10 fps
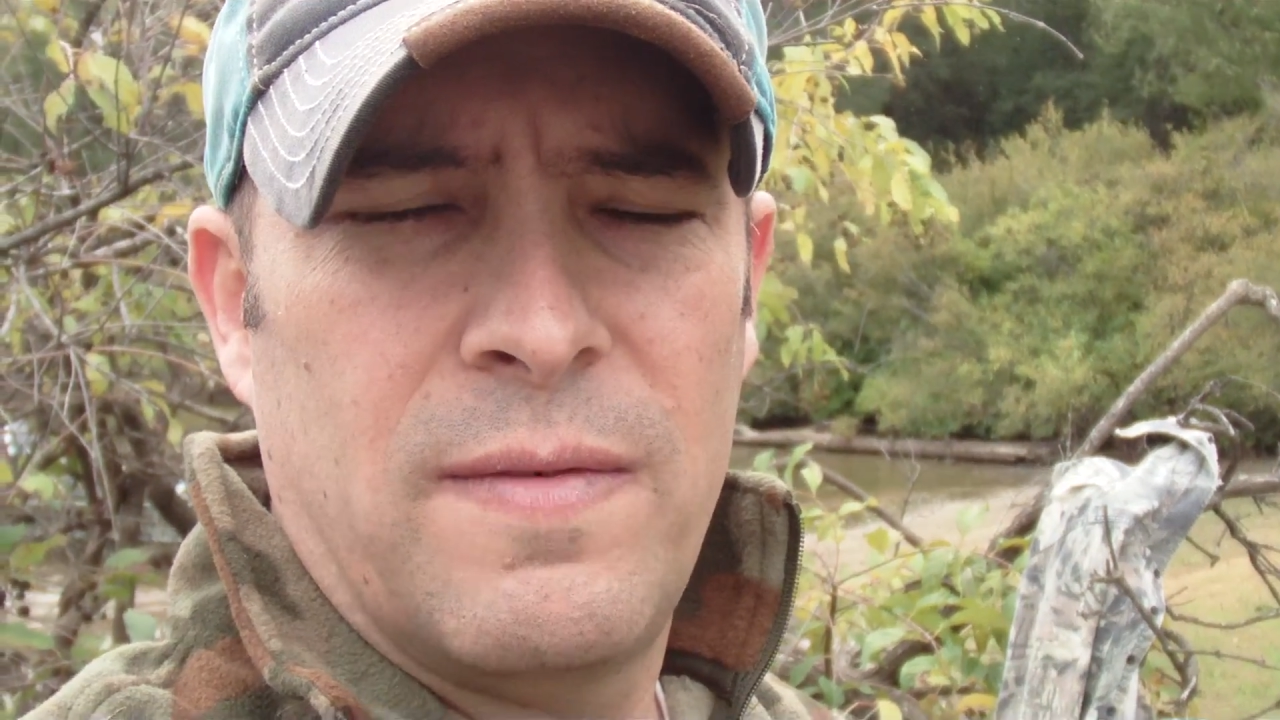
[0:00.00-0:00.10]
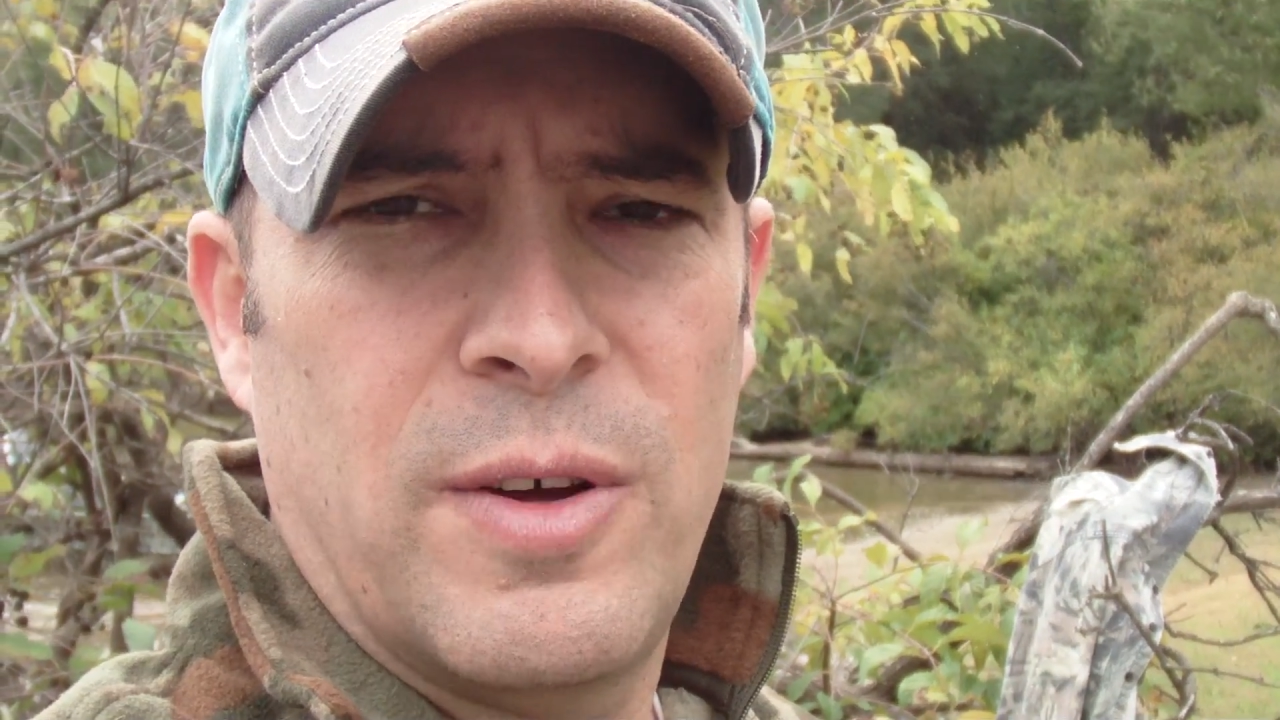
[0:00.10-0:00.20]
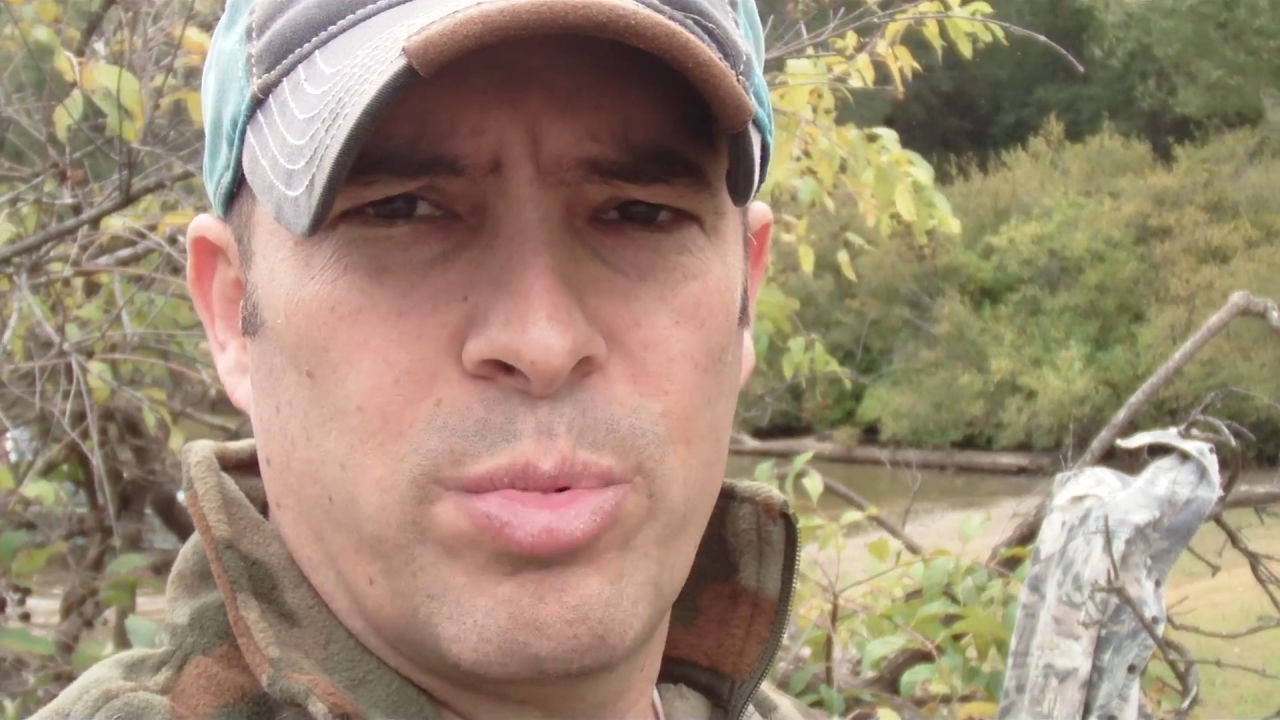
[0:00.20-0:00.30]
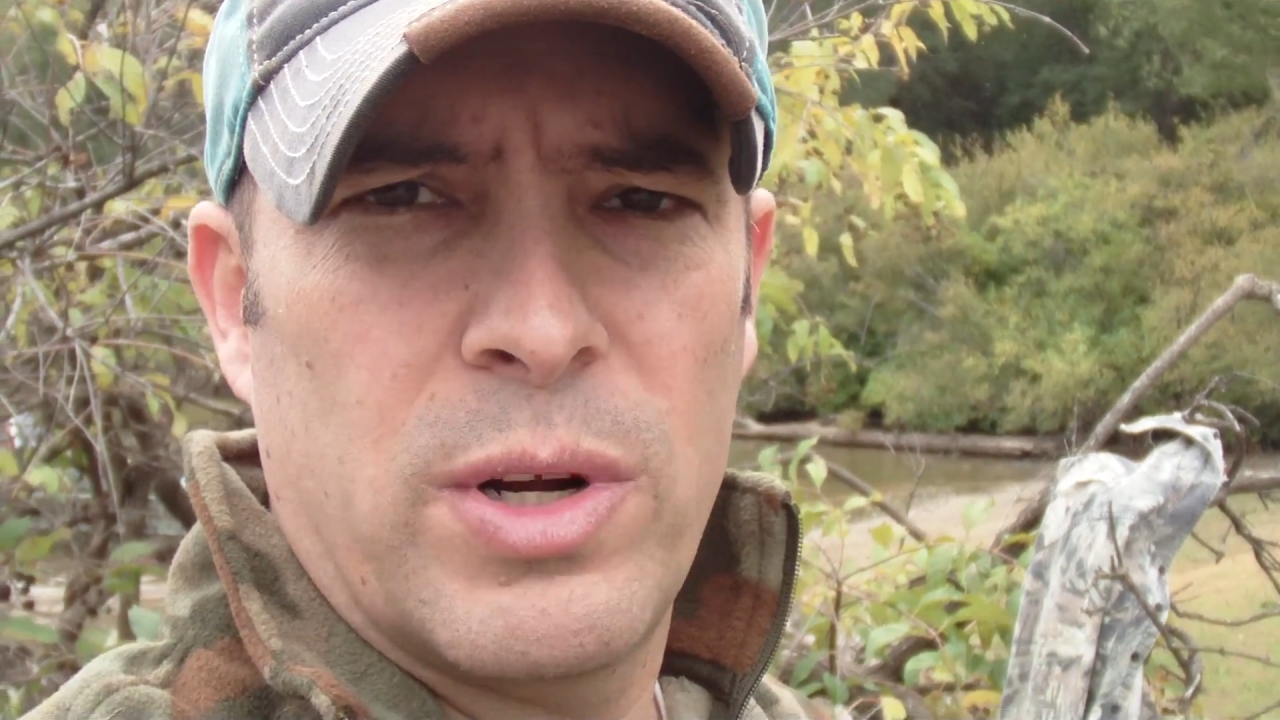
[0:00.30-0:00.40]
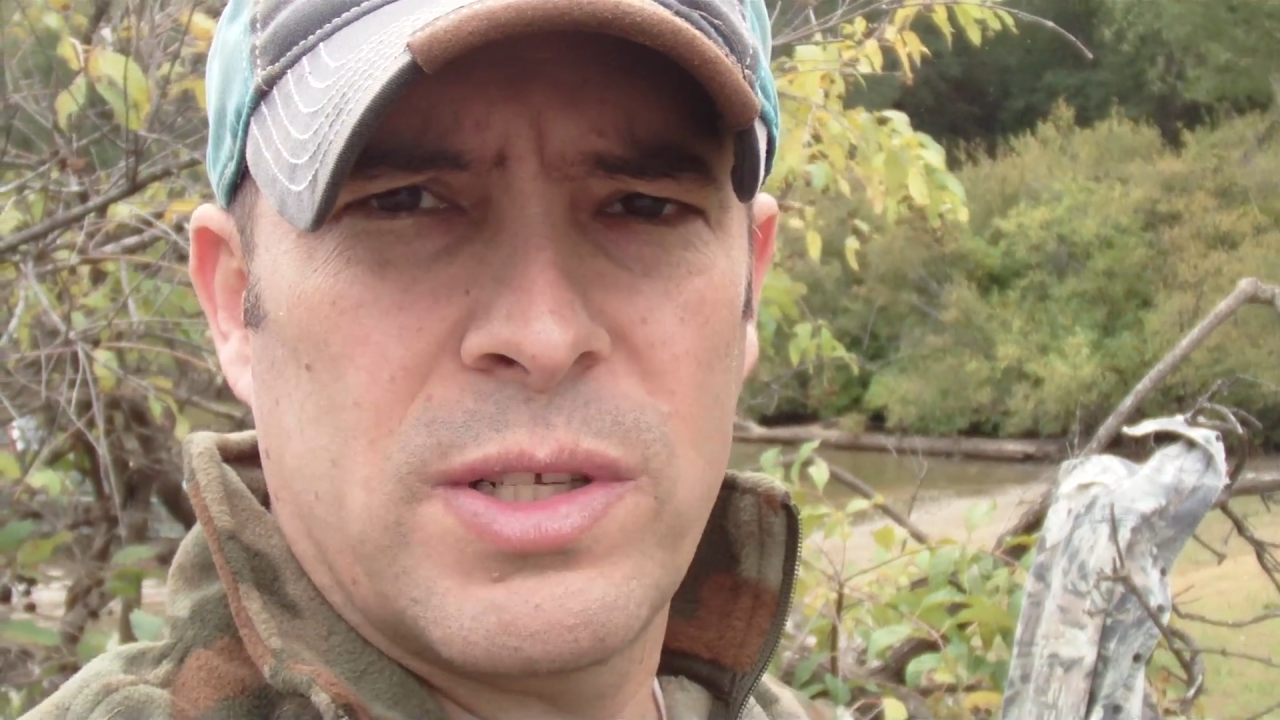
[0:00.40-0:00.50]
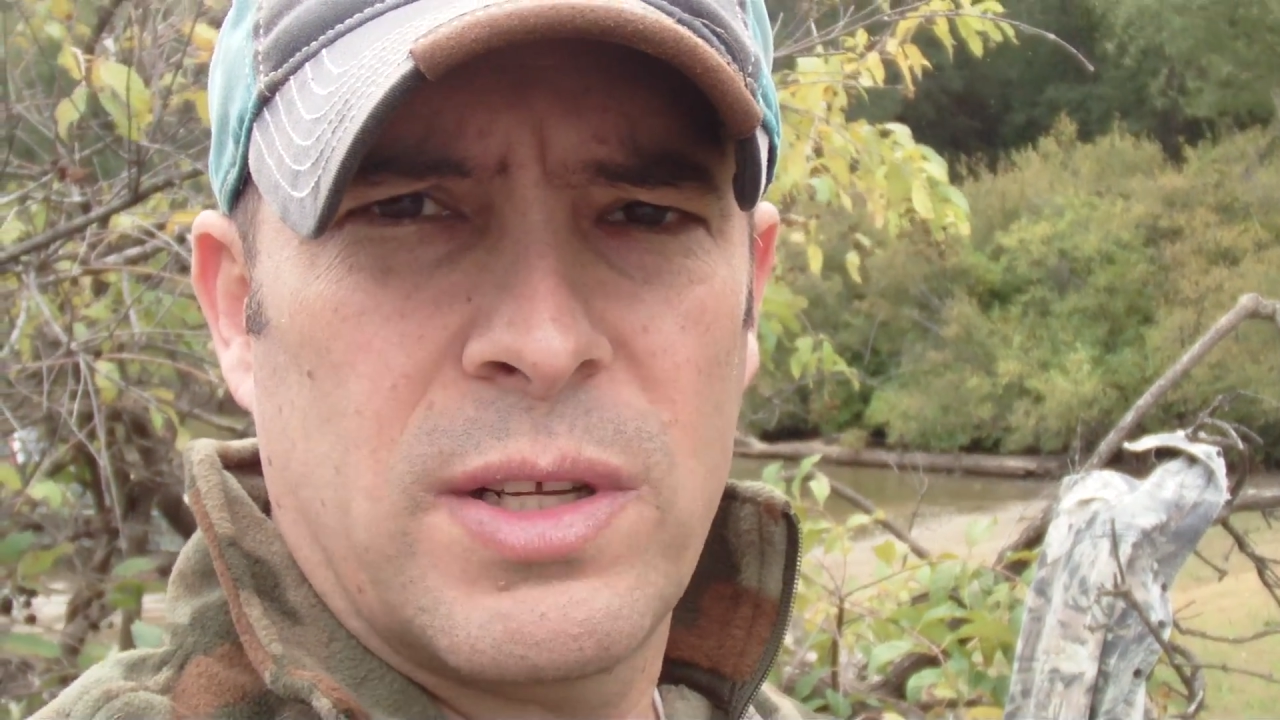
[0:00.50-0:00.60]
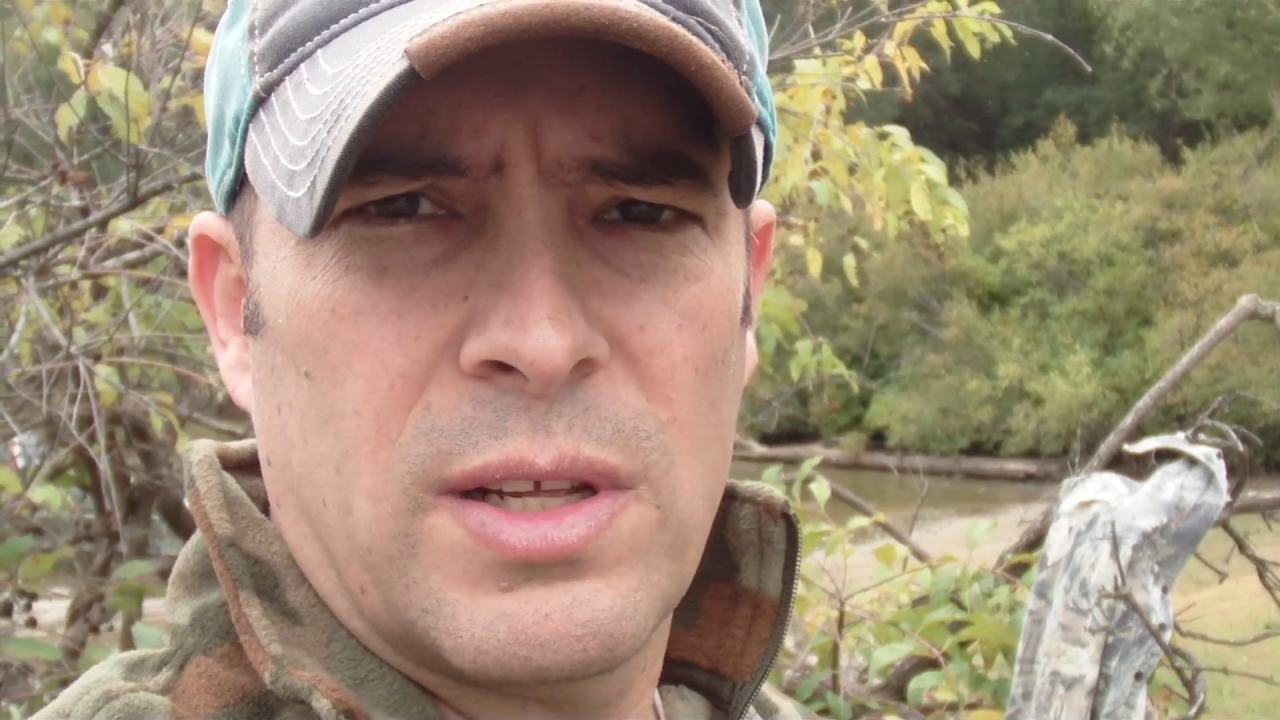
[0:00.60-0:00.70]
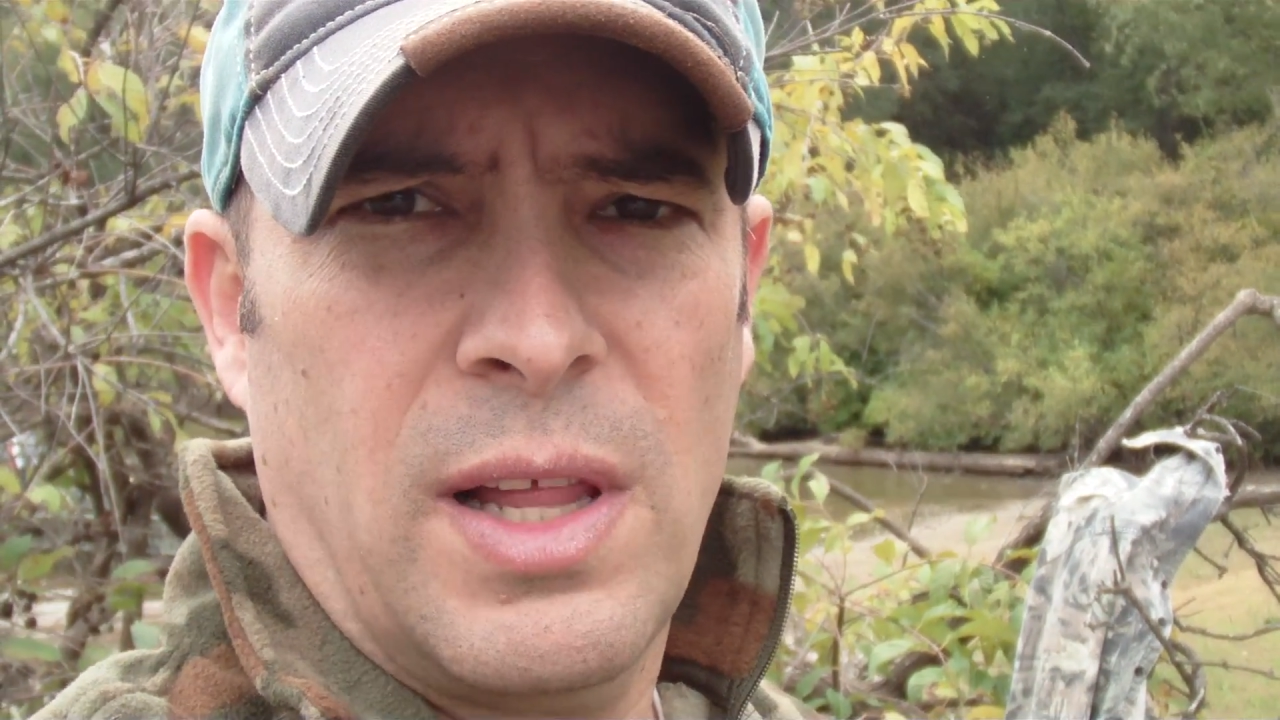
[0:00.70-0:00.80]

footprints look